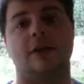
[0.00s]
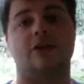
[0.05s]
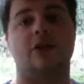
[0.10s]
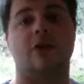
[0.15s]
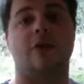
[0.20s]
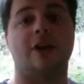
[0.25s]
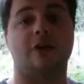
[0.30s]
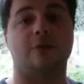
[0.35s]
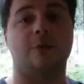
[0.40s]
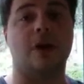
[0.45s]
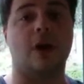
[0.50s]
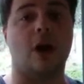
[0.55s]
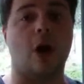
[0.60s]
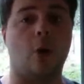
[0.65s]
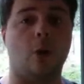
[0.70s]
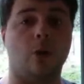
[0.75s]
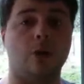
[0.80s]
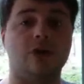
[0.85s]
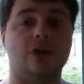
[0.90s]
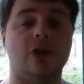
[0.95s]
So that's my
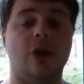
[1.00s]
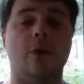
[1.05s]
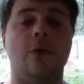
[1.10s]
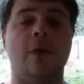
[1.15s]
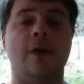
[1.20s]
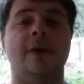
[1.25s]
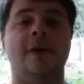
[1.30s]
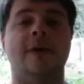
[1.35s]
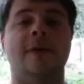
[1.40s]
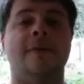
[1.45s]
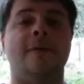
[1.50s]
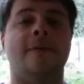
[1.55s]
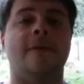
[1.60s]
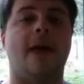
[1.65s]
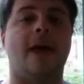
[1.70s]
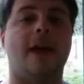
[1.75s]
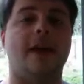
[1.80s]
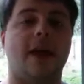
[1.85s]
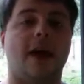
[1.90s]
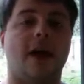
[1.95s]
goal. So
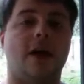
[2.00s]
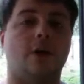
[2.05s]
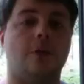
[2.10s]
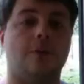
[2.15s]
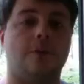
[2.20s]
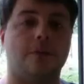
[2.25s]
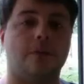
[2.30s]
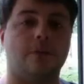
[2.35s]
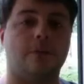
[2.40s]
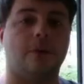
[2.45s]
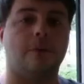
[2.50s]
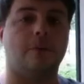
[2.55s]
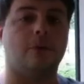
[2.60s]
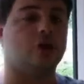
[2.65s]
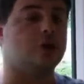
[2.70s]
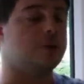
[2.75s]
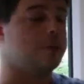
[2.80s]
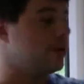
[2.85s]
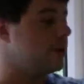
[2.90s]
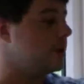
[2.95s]
any help would be
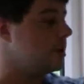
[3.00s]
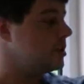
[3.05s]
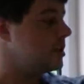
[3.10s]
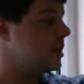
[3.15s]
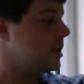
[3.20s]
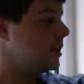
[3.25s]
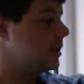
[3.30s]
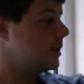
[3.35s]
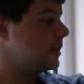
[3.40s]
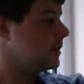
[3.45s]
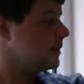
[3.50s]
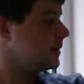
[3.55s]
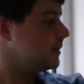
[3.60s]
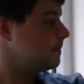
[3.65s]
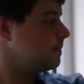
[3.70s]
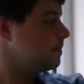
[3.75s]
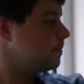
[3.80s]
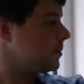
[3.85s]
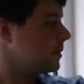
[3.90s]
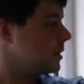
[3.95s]
much appreciated,
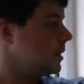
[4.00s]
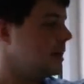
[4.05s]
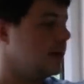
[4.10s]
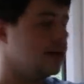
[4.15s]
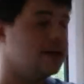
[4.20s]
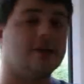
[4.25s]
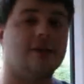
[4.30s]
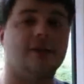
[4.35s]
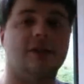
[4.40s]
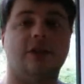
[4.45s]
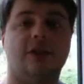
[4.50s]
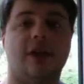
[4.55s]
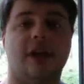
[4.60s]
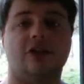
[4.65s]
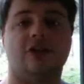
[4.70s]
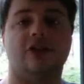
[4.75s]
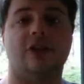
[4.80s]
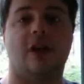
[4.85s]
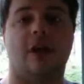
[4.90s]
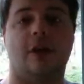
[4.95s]
and until
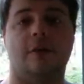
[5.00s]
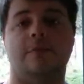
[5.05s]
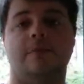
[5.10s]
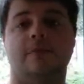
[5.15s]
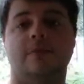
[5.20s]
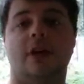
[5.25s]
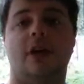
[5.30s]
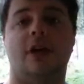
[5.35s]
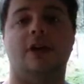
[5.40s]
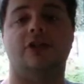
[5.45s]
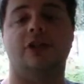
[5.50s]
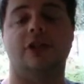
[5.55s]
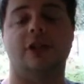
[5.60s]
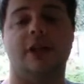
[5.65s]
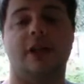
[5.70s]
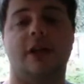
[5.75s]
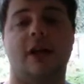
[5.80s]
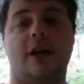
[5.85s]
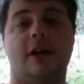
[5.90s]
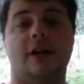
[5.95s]
next time, I'll
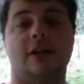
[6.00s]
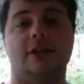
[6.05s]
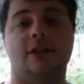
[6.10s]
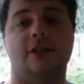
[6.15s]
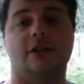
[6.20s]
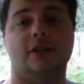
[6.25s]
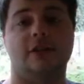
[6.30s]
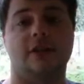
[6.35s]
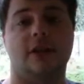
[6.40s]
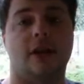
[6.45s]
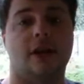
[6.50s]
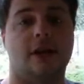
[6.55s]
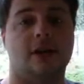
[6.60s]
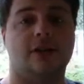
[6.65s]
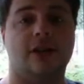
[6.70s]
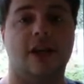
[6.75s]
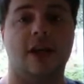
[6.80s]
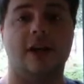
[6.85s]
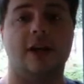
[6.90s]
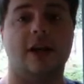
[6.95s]
see you guys.
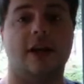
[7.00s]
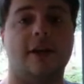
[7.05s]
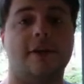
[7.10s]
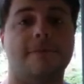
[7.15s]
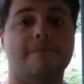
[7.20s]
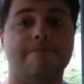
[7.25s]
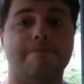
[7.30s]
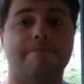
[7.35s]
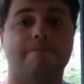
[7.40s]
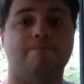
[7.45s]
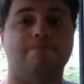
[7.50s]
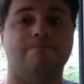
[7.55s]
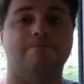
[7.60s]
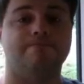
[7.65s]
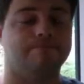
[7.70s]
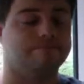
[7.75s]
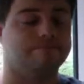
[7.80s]
Take care.